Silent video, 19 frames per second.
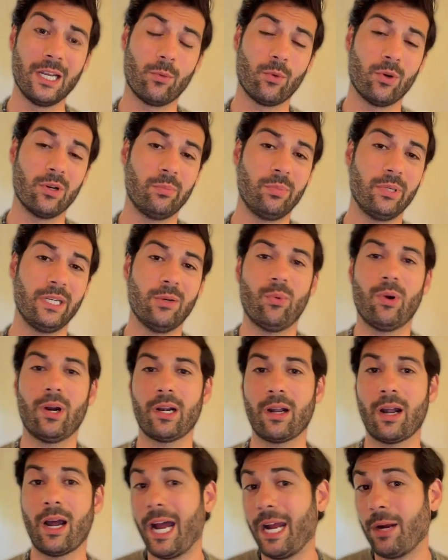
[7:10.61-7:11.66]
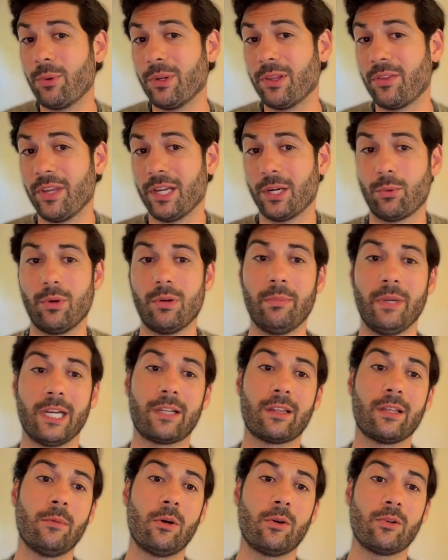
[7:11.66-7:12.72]
Would be what I would think would make
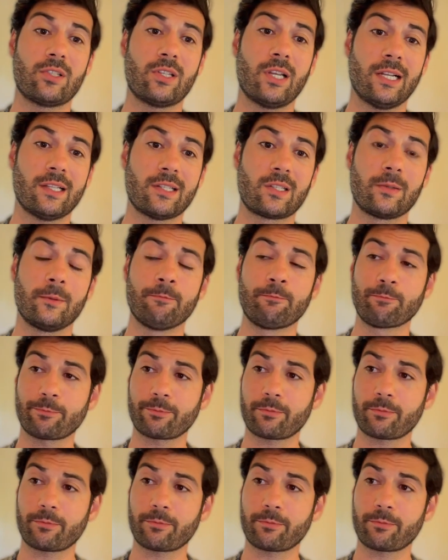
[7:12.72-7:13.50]
the most sense,